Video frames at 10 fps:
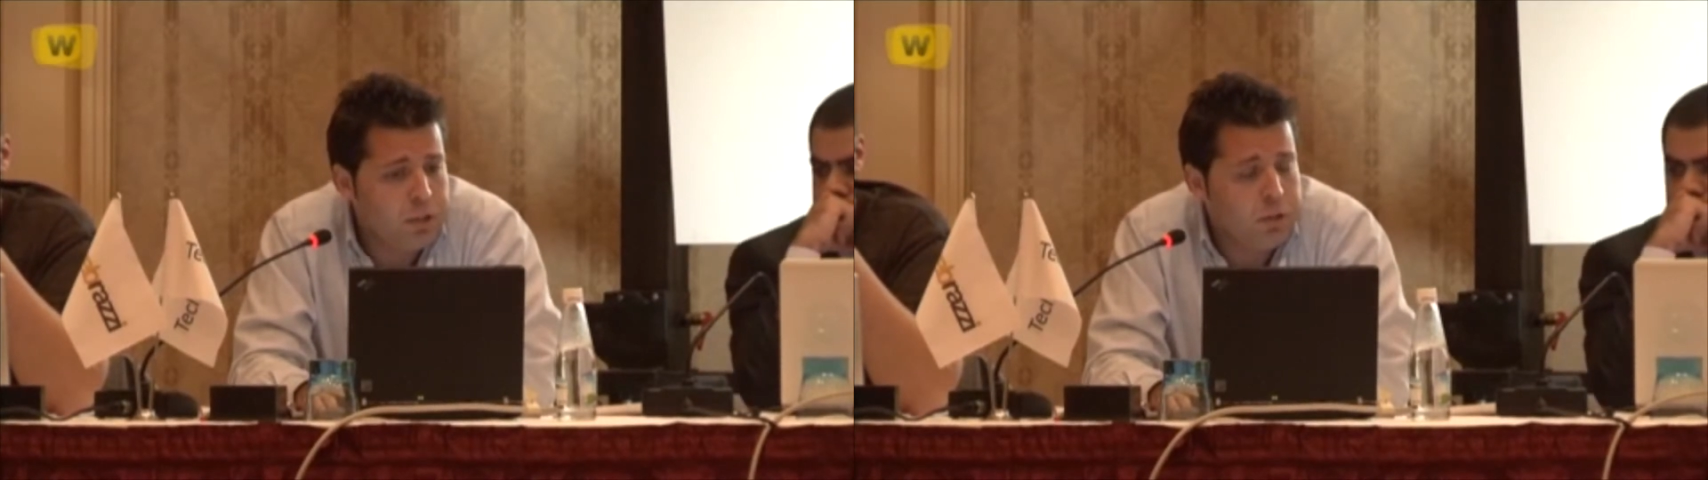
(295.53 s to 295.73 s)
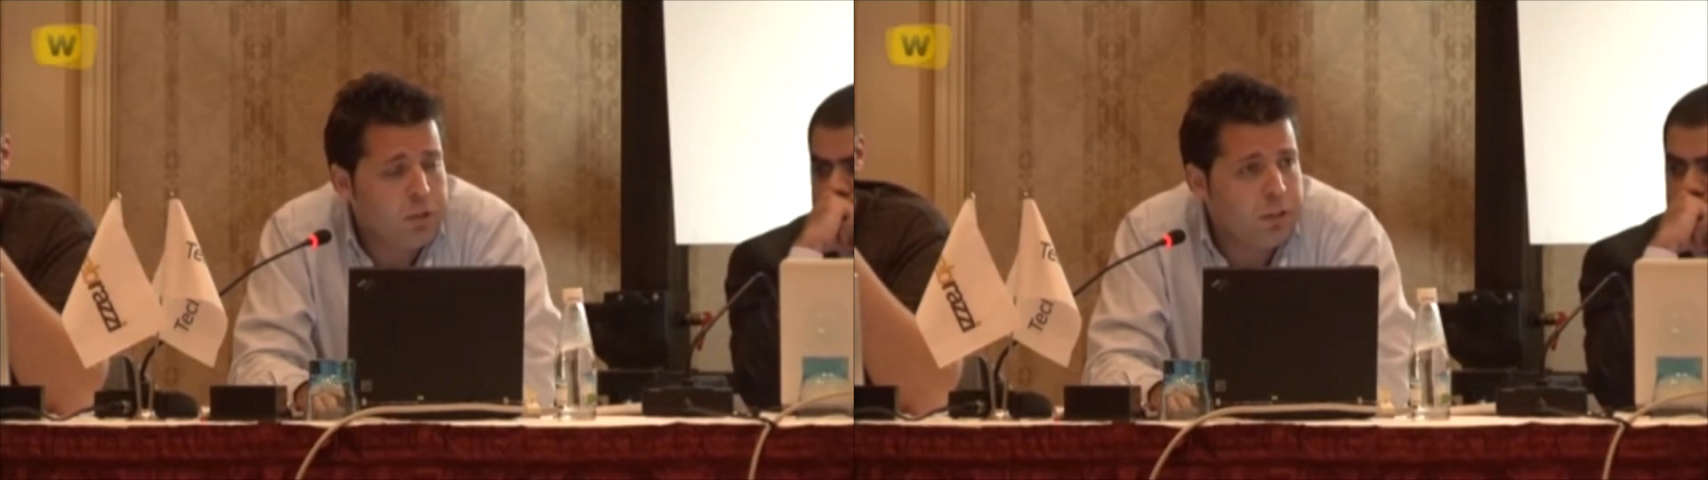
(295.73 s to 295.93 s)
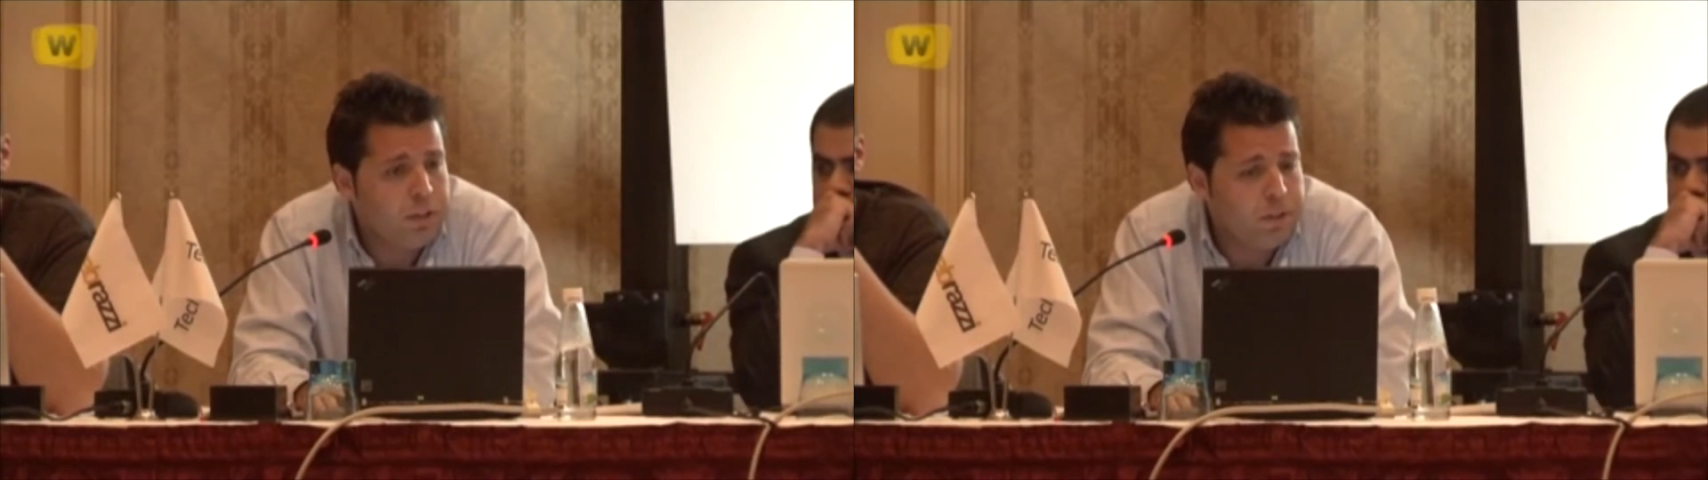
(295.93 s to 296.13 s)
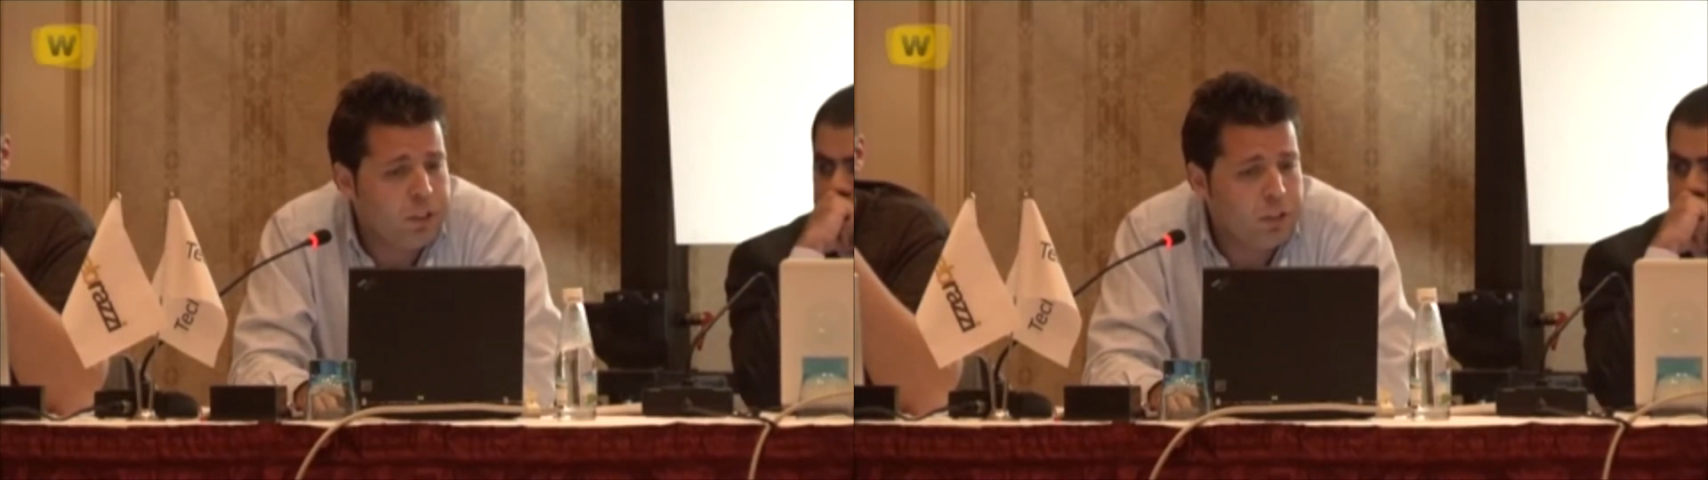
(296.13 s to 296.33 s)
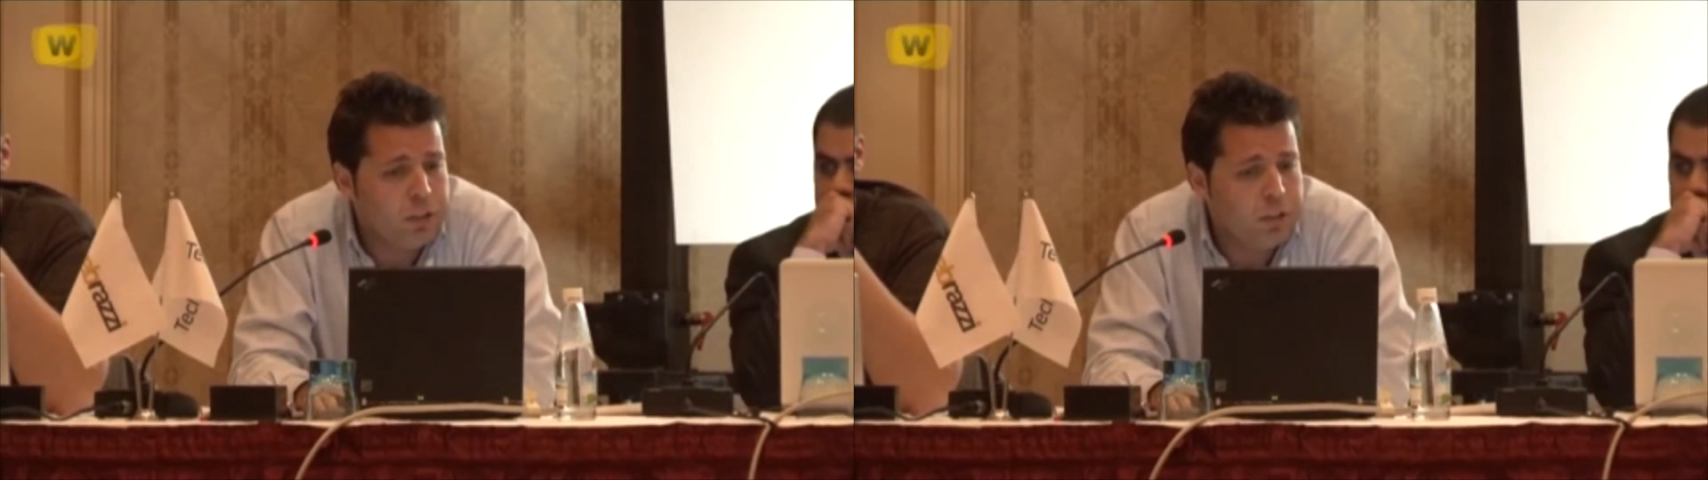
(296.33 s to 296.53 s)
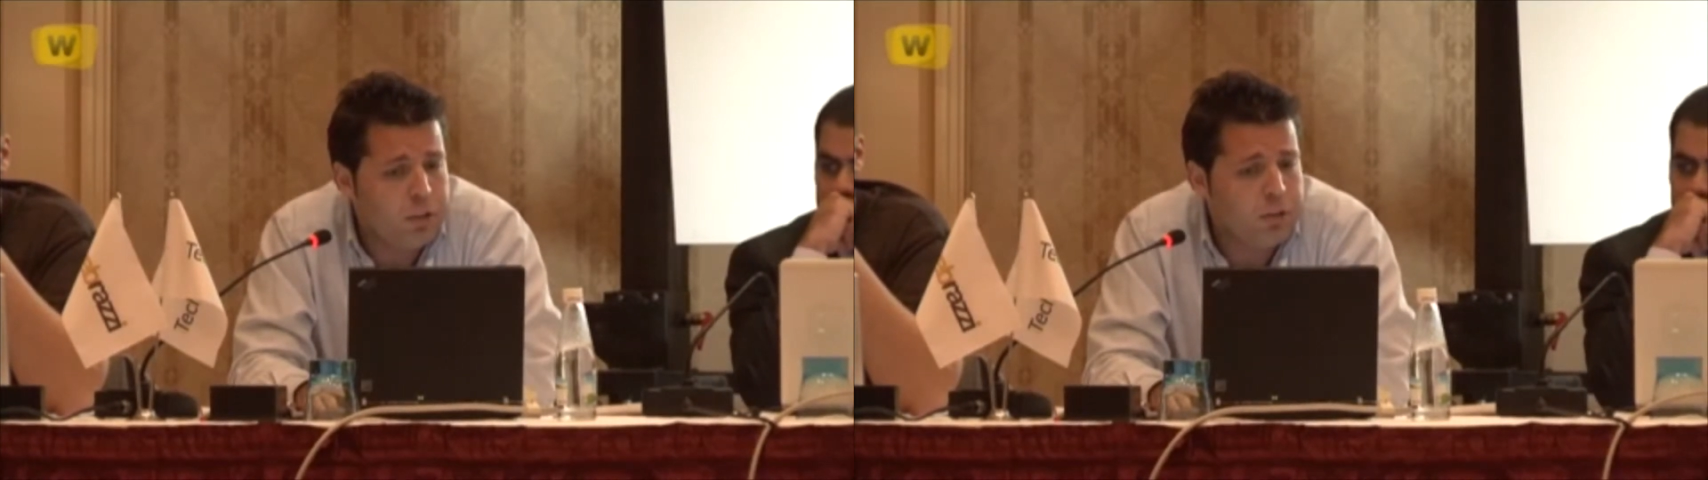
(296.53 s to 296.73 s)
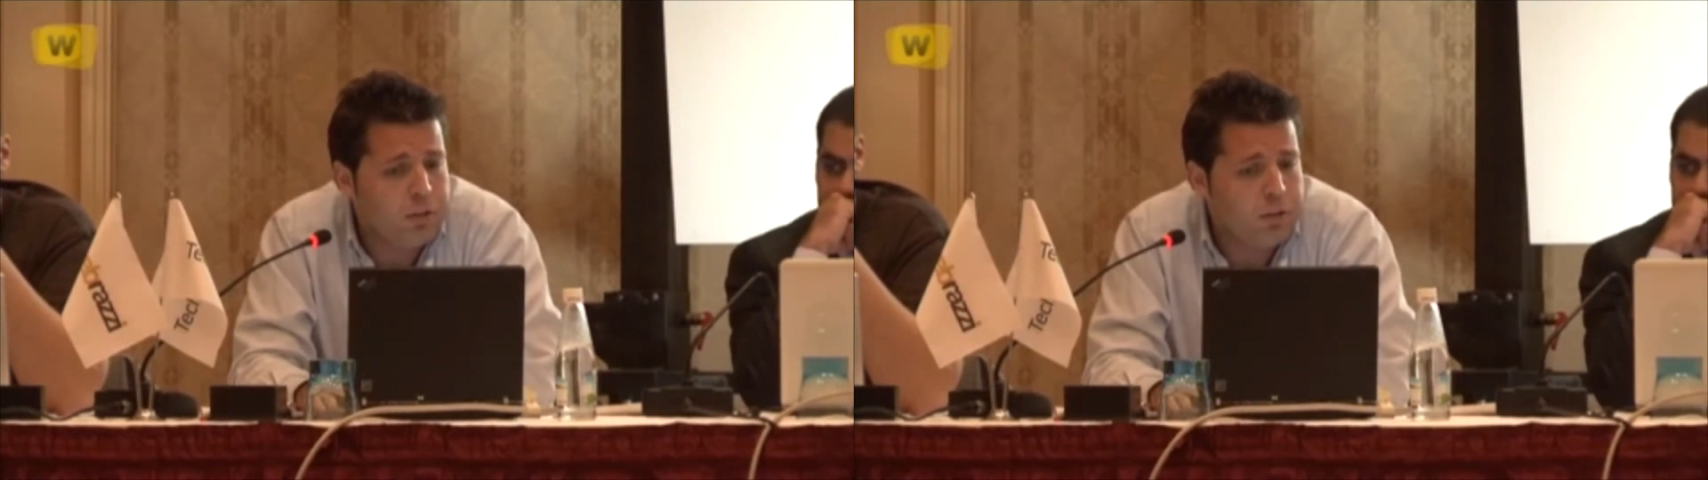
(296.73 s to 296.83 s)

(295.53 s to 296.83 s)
to use efficient use